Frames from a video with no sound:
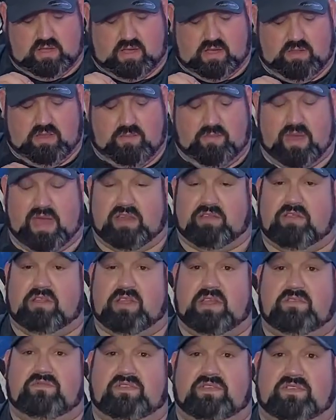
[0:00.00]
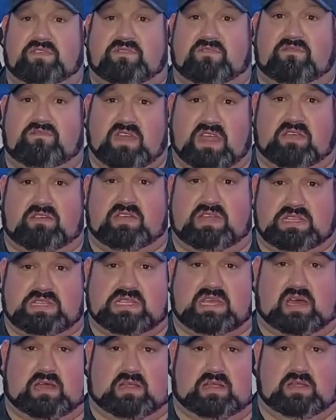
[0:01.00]
The battery life is very
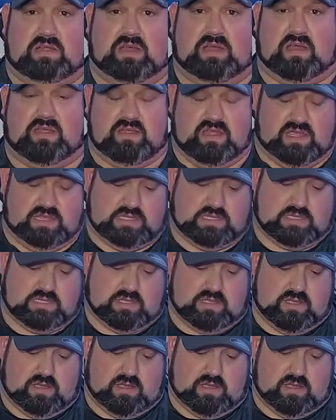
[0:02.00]
solid on this.